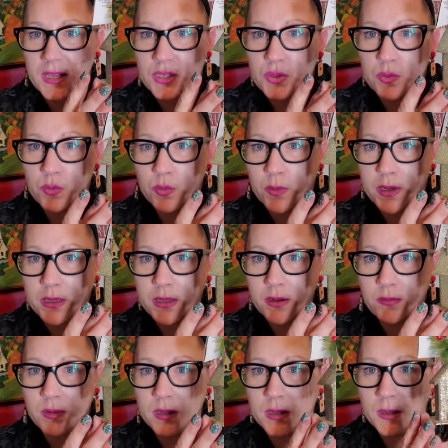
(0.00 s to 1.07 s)
it's really,
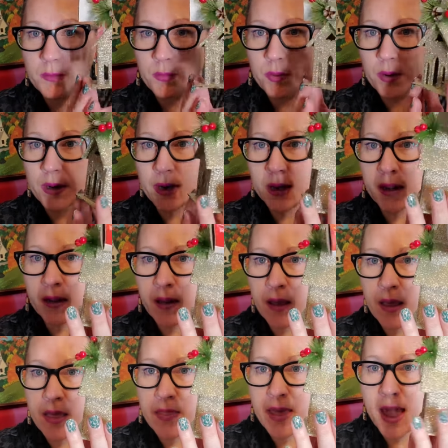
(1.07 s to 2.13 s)
really pretty.
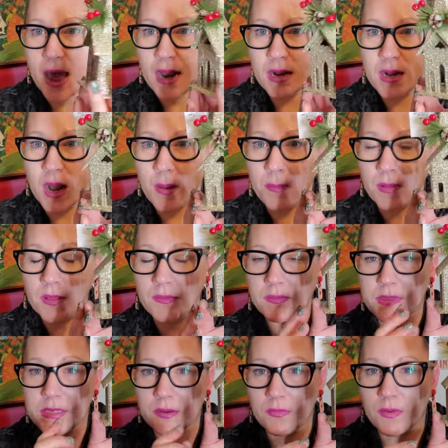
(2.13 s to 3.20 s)
They had a couple of
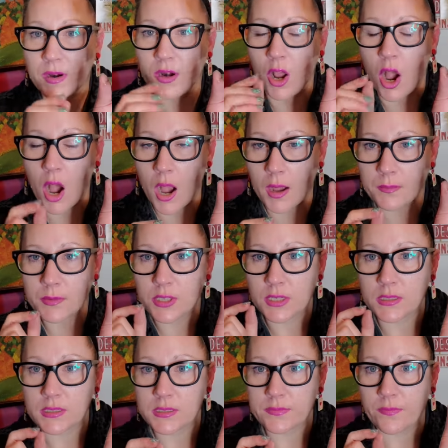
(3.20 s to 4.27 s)
different
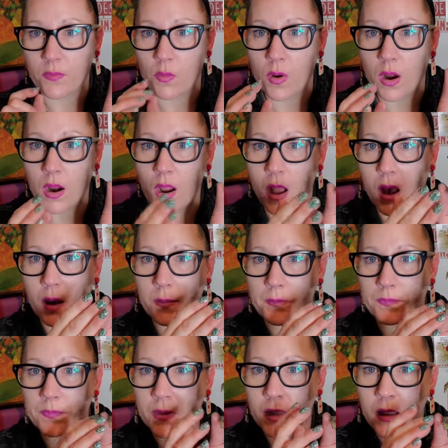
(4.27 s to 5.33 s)
options for
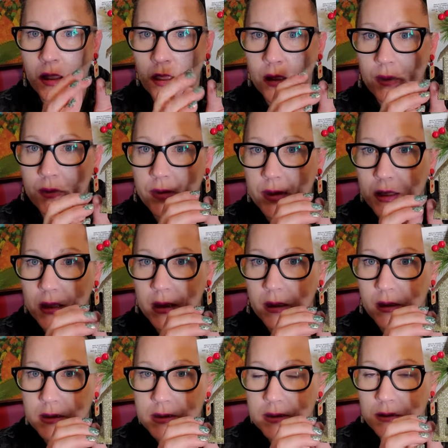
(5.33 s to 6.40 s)
um,
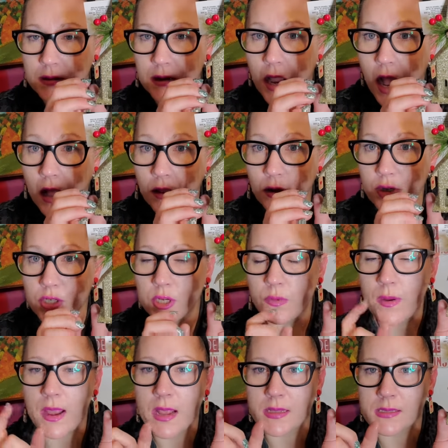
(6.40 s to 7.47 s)
the color
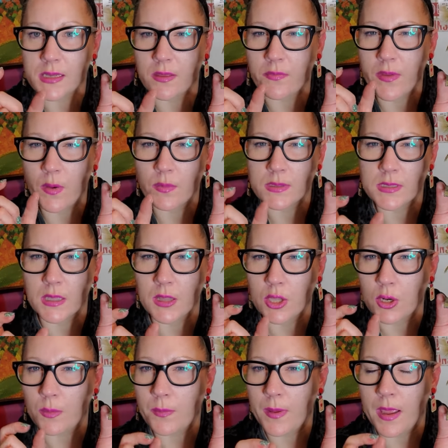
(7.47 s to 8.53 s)
to it. It's There was a
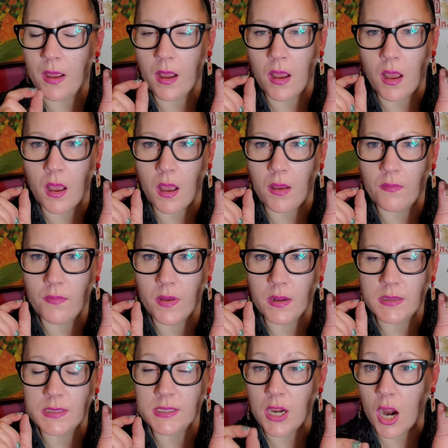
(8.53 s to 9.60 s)
little bit of
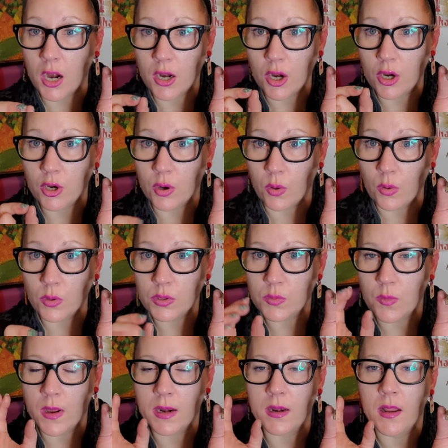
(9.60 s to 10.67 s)
a darker gold
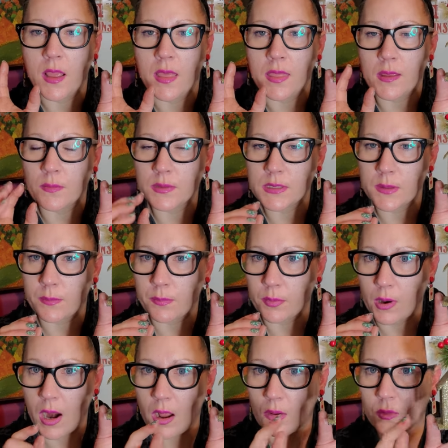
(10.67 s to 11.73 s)
one. There was a
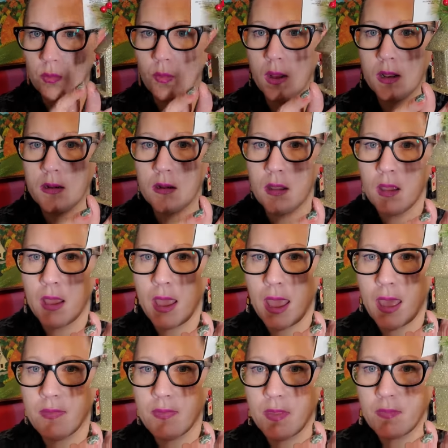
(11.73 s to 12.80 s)
brown one.
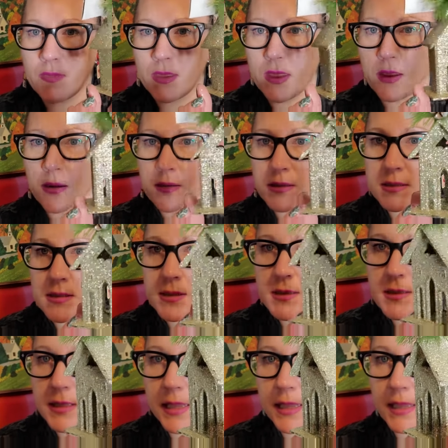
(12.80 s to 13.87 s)
And then here is
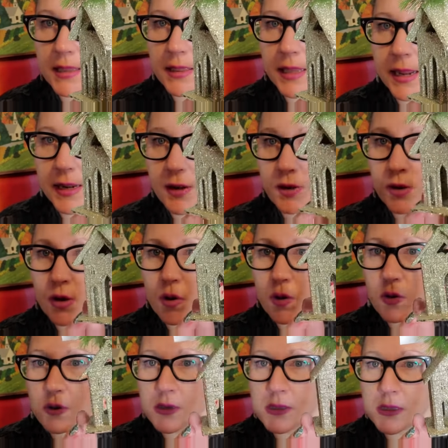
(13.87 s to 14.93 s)
this like lighter
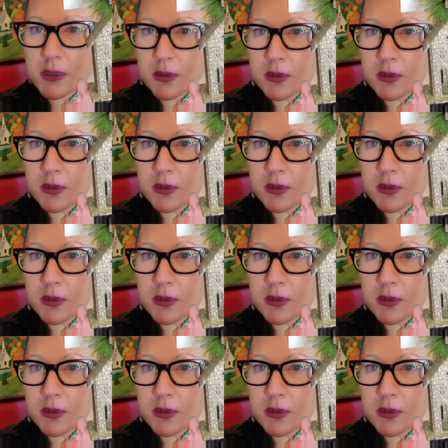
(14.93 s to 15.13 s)
gold.